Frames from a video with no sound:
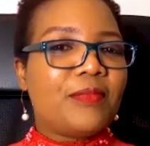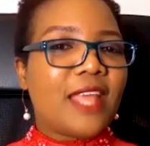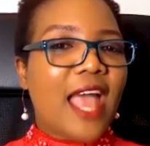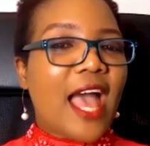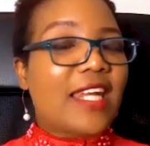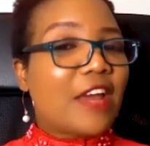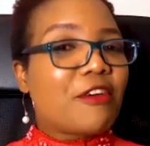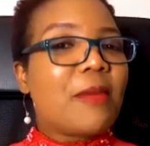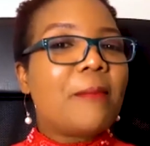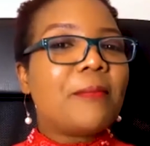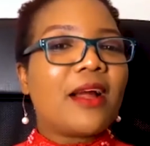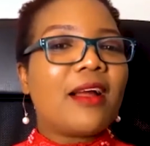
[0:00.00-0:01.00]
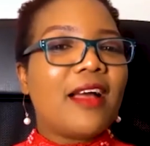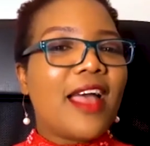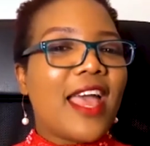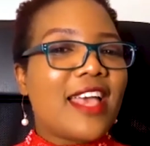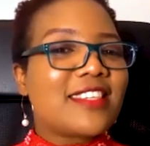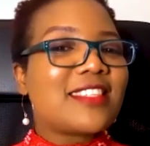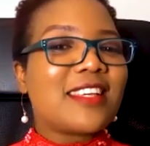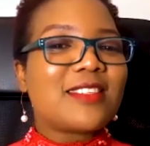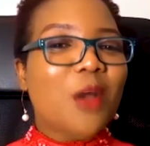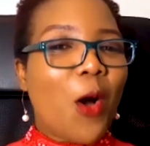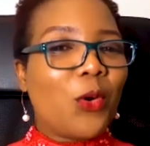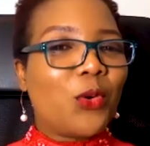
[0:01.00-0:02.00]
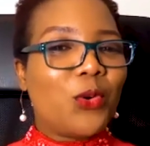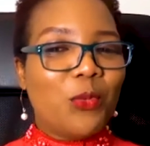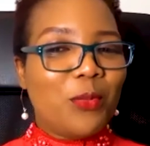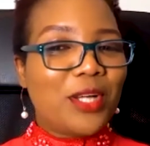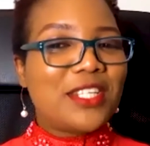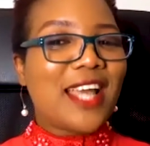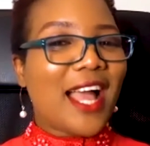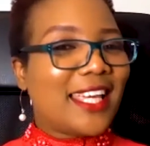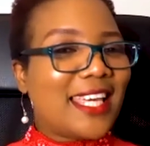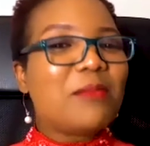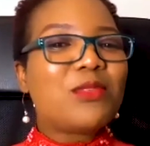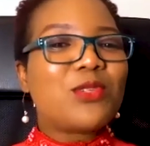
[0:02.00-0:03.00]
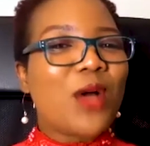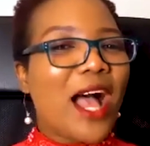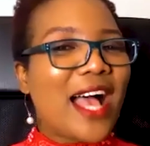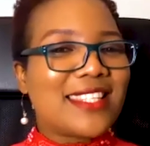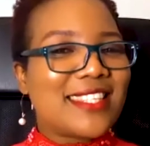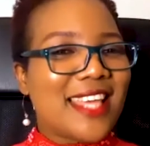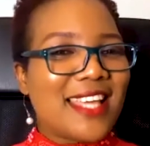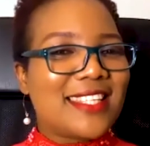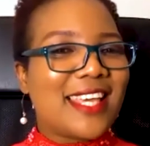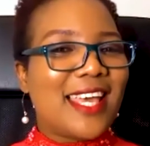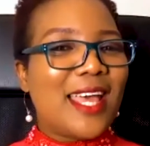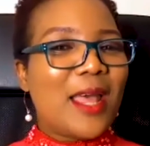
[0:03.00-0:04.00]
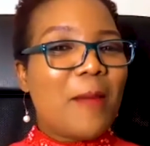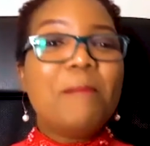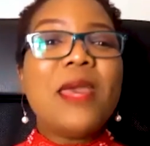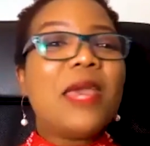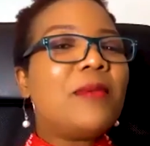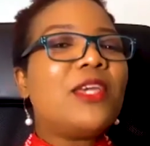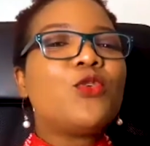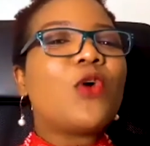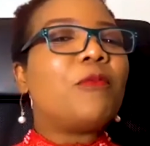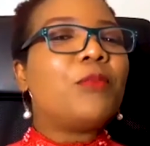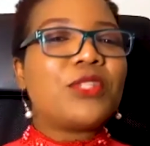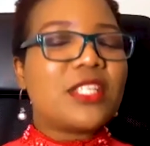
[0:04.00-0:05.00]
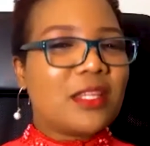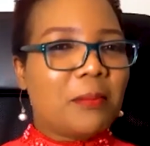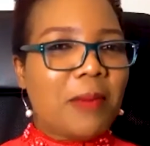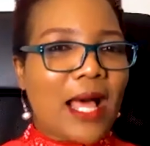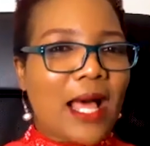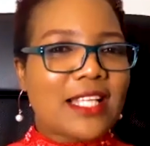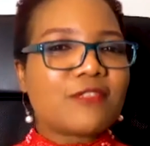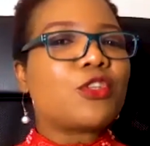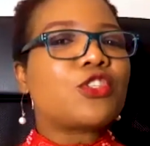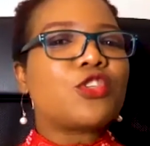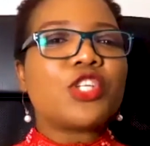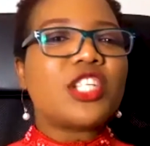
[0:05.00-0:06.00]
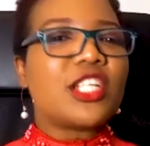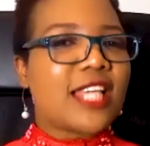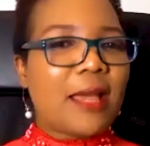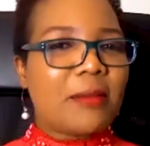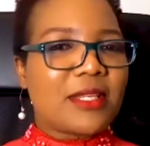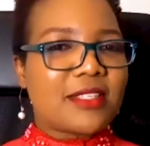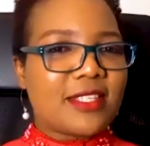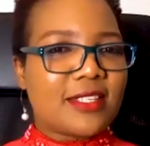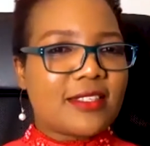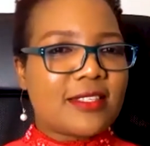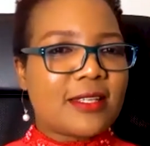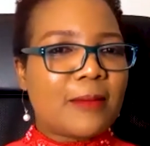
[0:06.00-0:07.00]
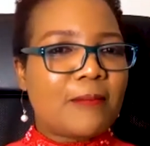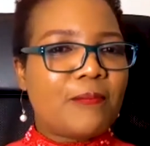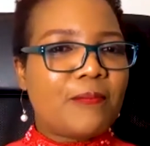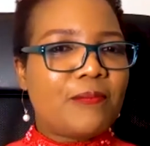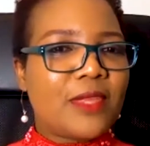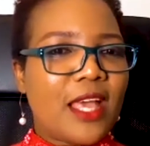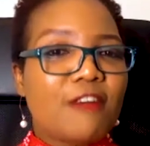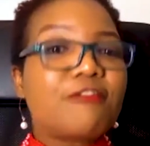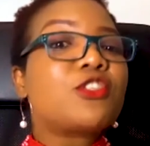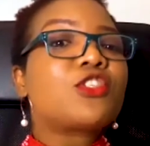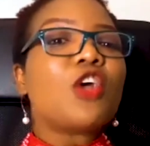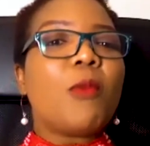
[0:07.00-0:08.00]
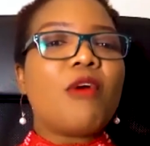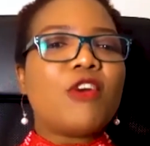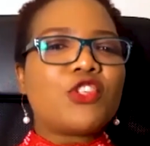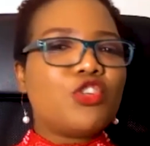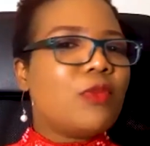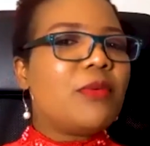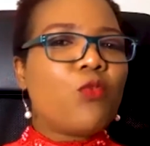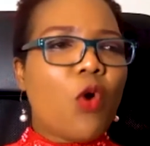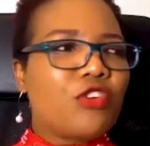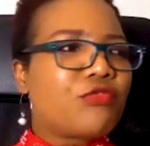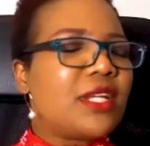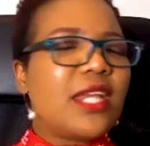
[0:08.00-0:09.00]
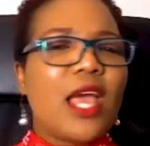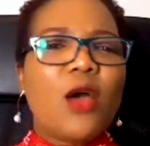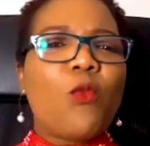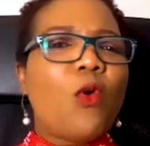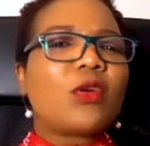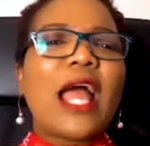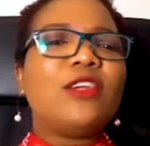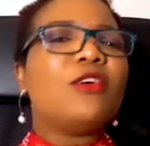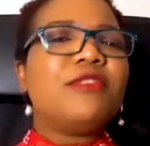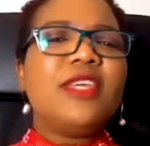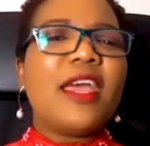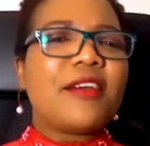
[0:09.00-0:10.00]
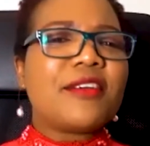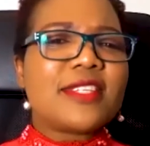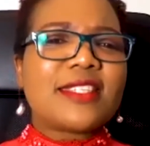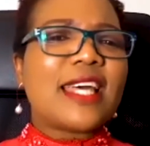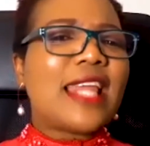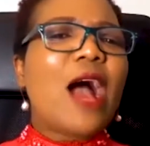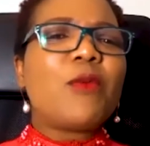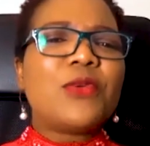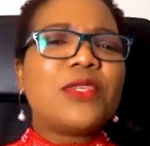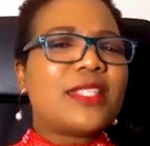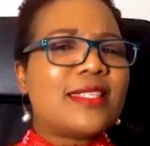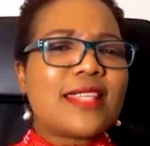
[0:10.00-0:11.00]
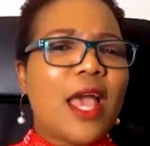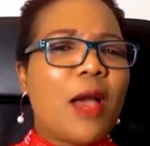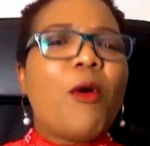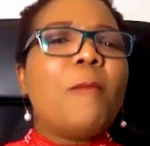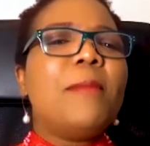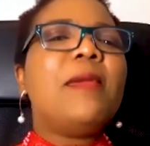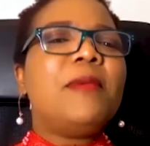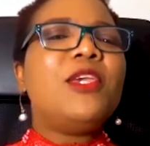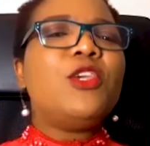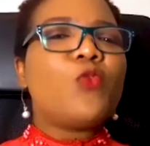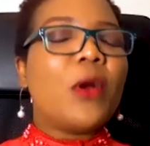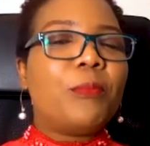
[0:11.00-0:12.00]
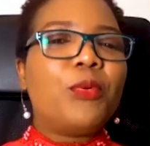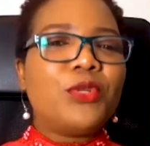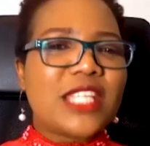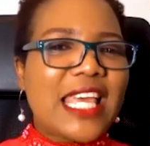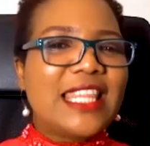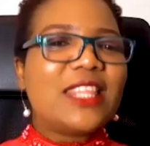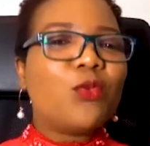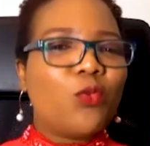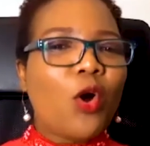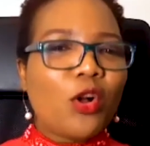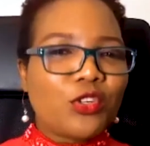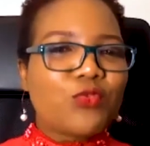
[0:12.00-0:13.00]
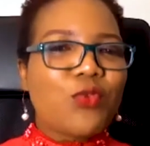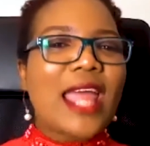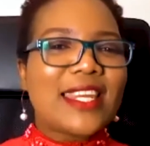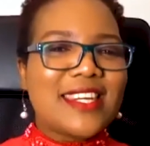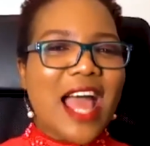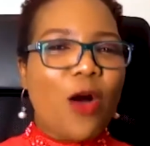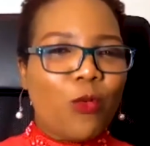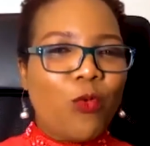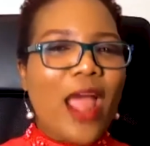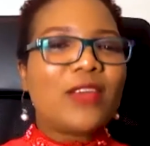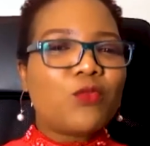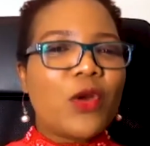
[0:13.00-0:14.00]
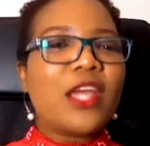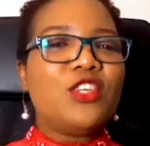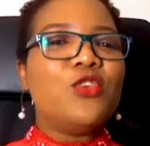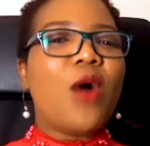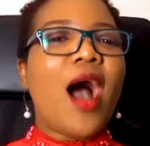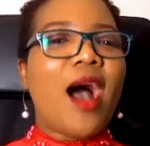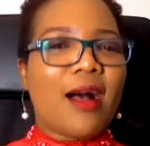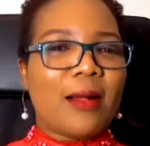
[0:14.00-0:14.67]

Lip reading: And I remember Esther's uncle, Mordecai, came to her and said, maybe you were put in the palace for such a time as this. For some of us, you may be wondering, what kind of year is this and how is this? But maybe you were put in the world right now, right where you are.